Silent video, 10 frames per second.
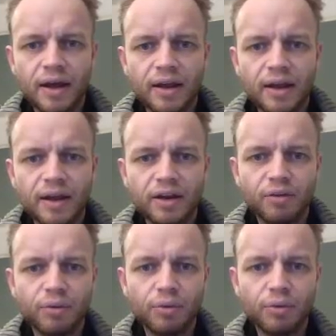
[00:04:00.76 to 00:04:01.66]
and
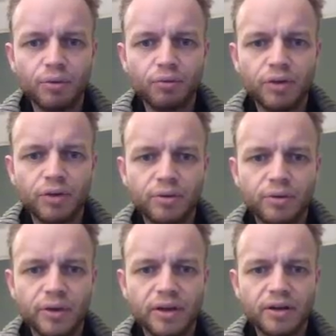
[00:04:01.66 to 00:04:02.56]
then we will
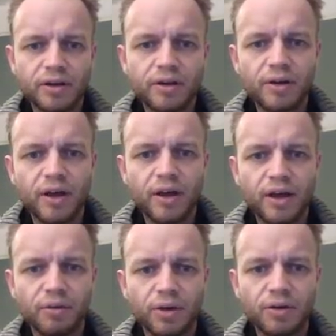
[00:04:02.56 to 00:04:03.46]
rejoin
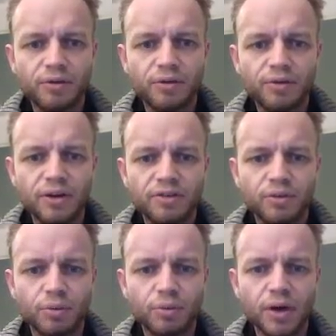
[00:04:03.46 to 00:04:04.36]
when you have finished
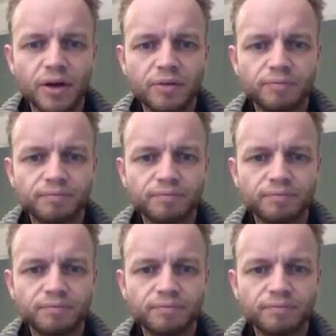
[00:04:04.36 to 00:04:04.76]
your work.